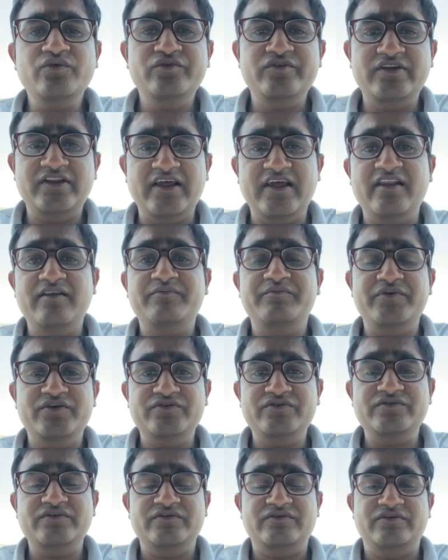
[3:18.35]
will help
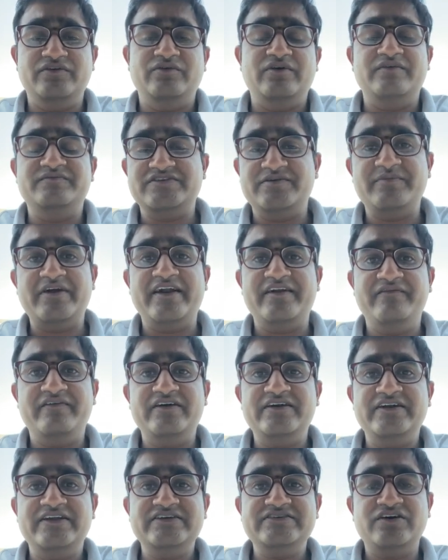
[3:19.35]
you, you have some
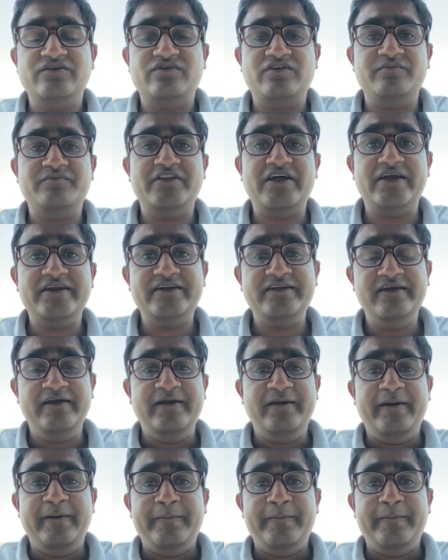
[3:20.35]
advantage out of that.